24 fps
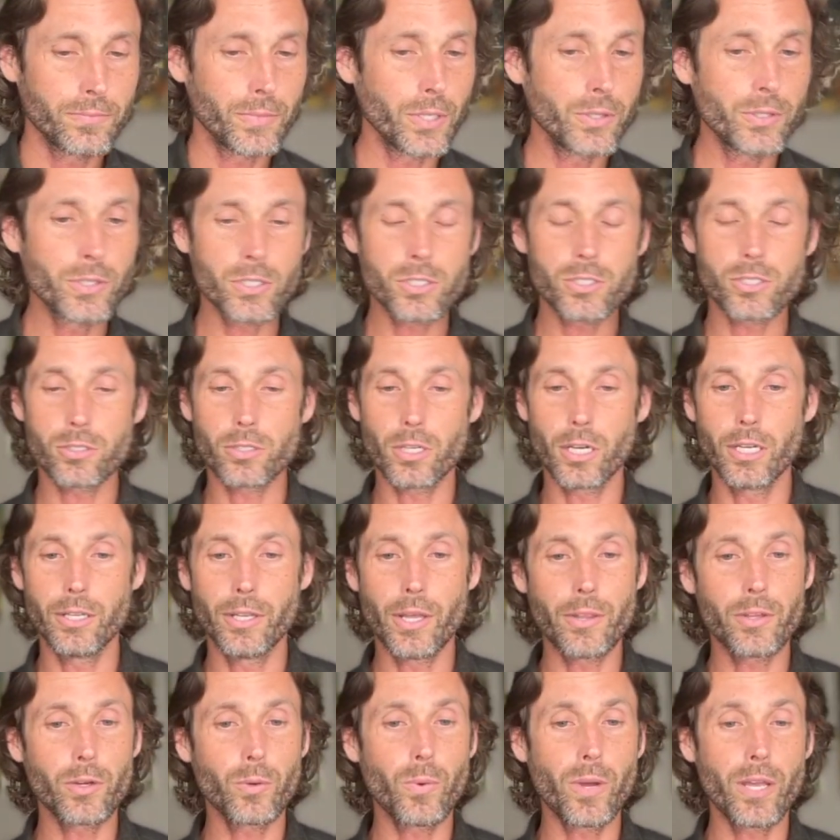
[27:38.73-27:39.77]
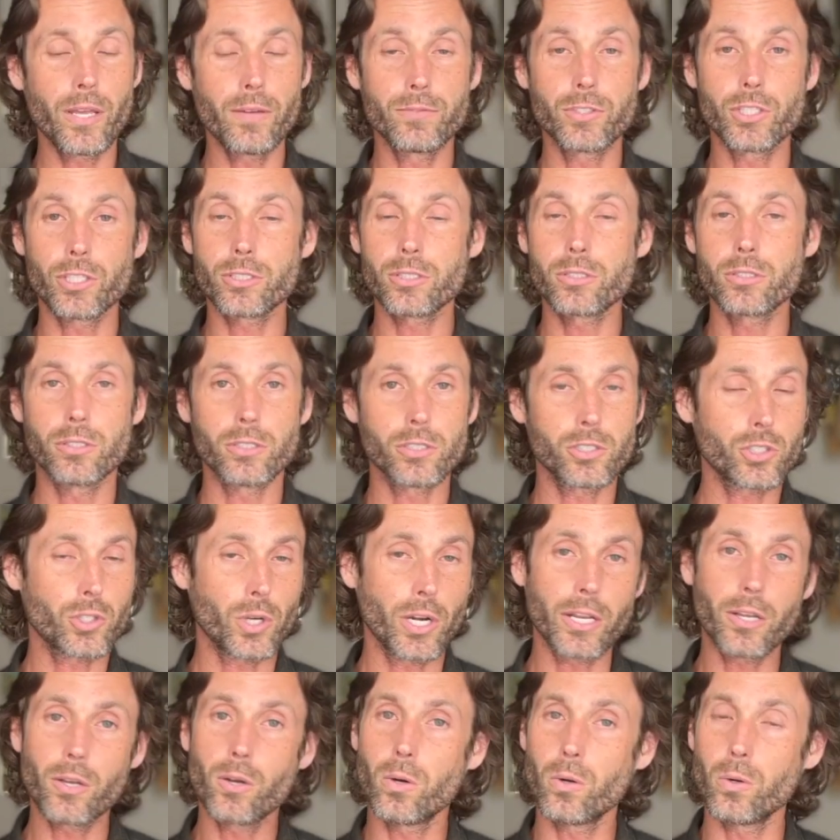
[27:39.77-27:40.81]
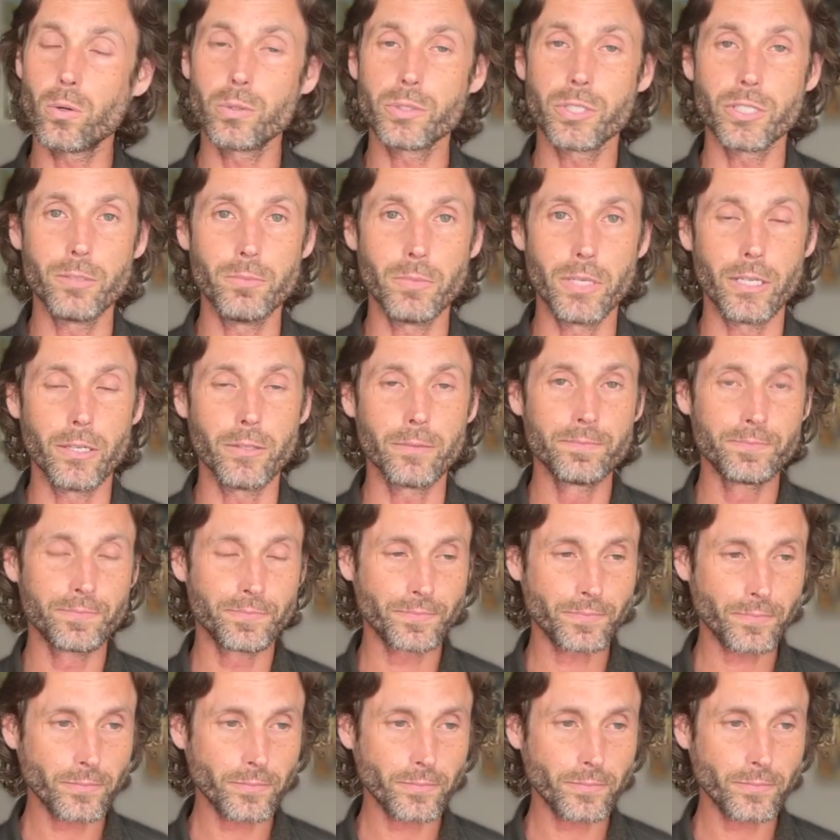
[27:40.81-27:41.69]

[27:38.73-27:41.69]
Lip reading: Then there's another way of just the straight cold email,